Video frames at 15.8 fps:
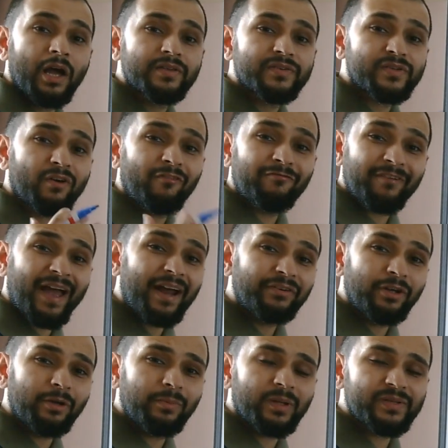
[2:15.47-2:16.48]
So
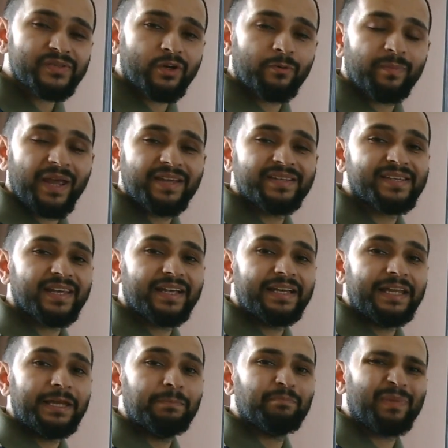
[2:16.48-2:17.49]
variables are
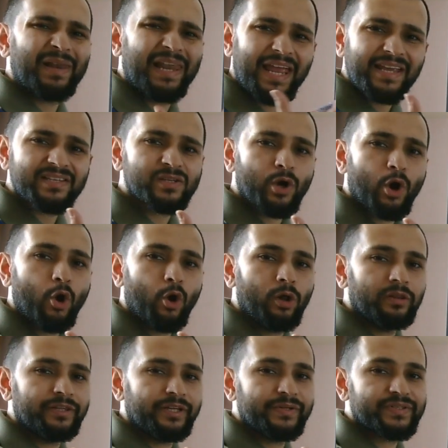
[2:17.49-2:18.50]
basically
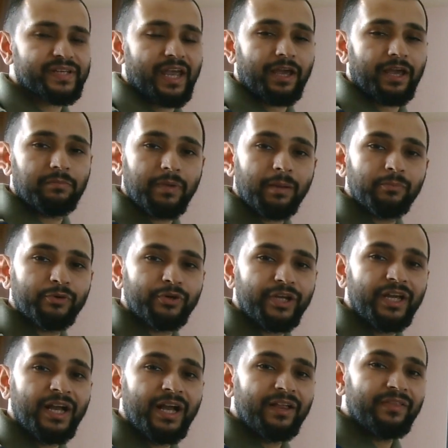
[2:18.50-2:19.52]
placeholders in
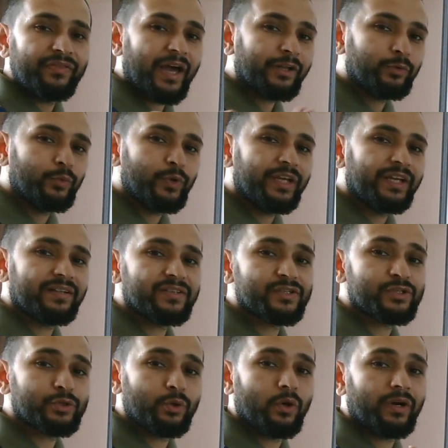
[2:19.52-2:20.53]
memory that we can
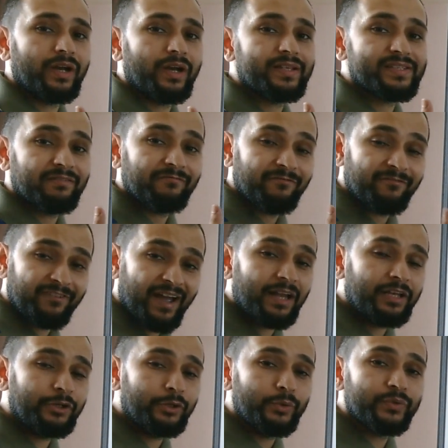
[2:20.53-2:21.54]
store as a
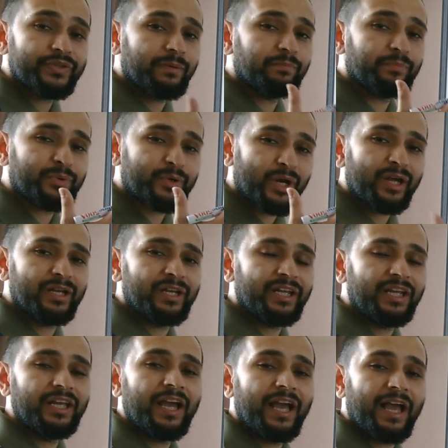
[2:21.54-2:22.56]
value
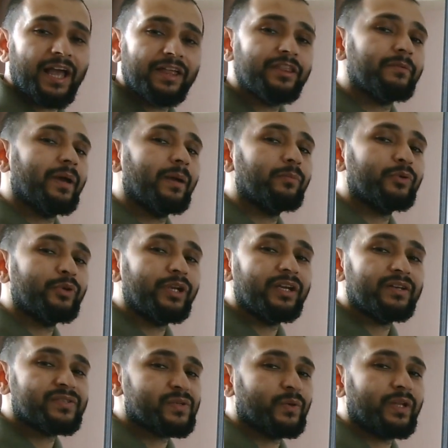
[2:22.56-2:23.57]
temporarily in the
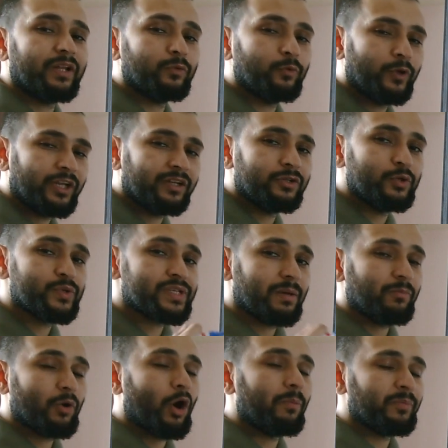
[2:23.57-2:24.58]
memory so that we can do
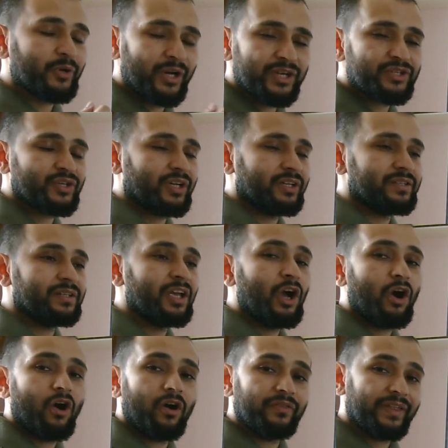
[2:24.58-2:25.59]
some operation
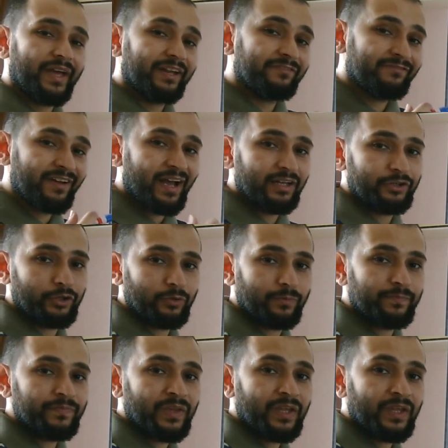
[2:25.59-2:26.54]
on that value.